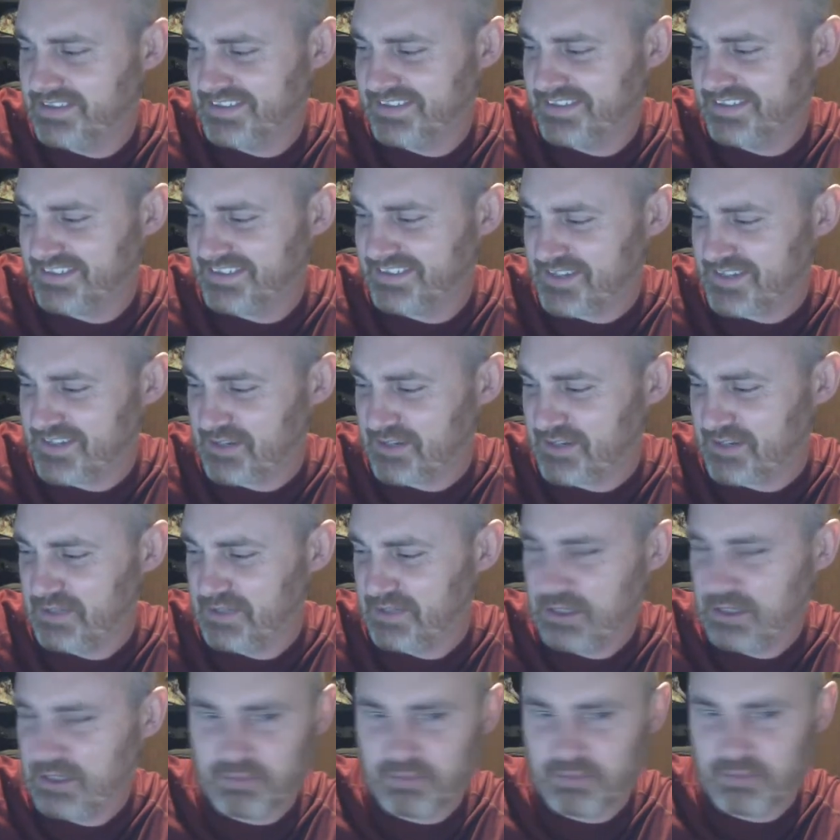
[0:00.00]
so you could
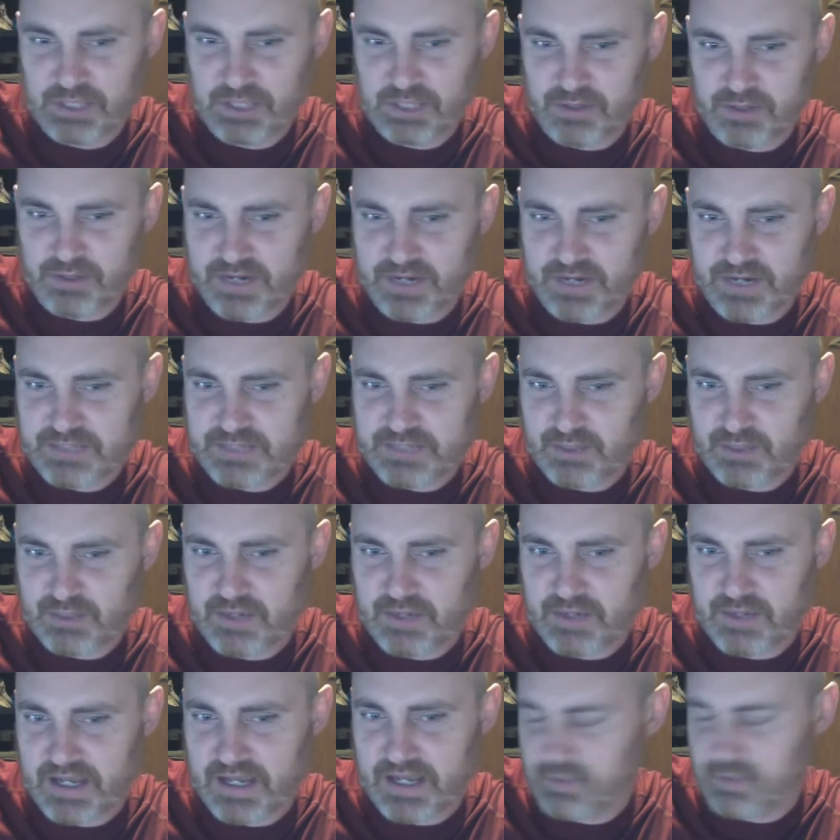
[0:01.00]
play the Raspberry
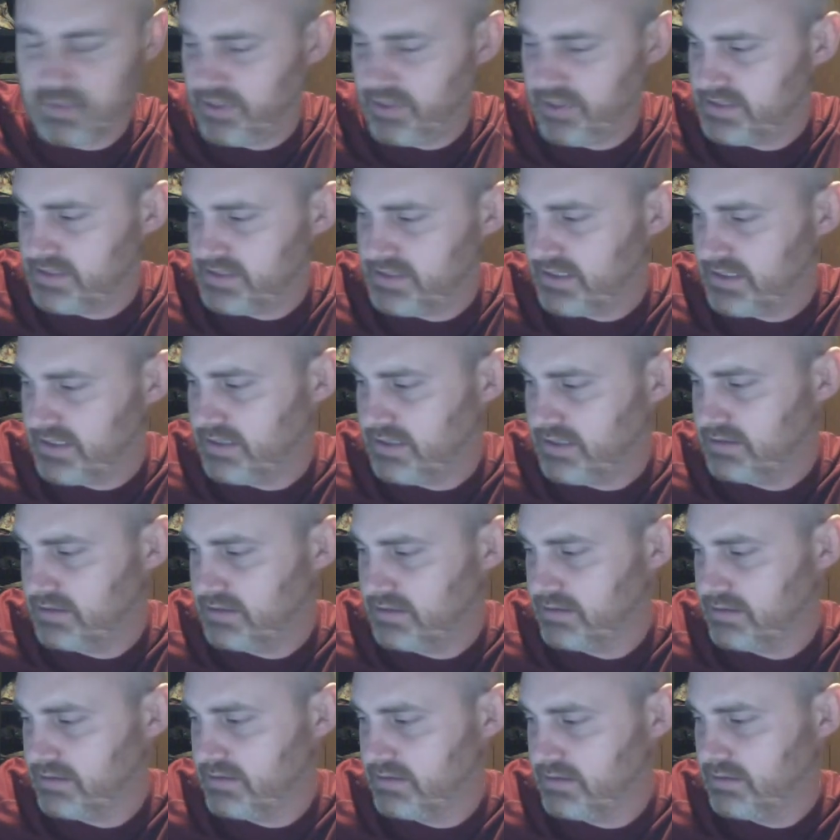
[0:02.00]
Pi, but we'll
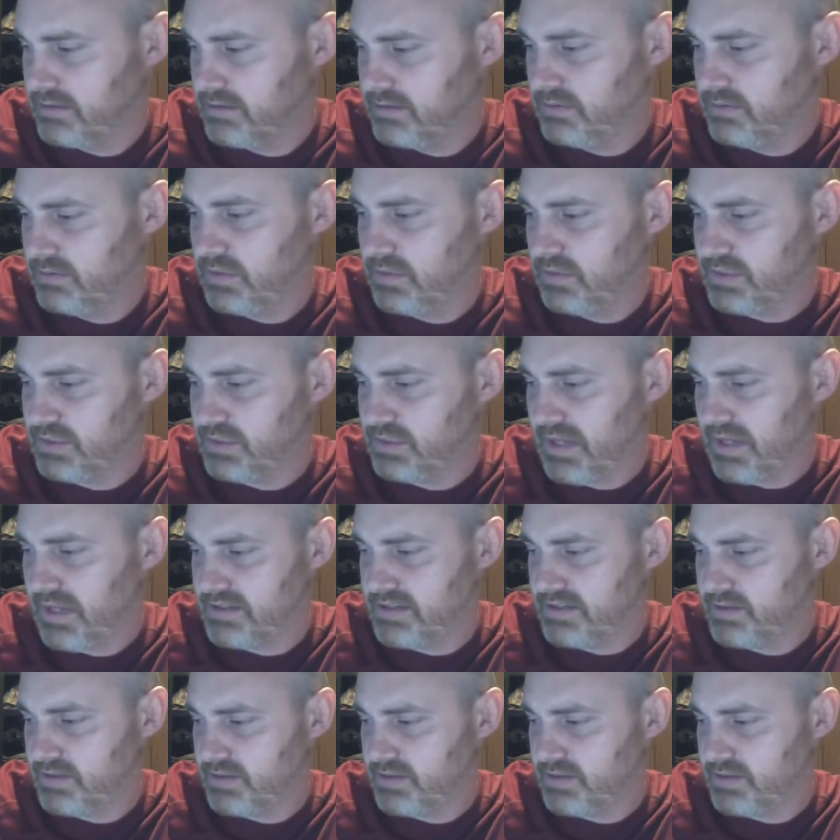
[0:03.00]
have to make do.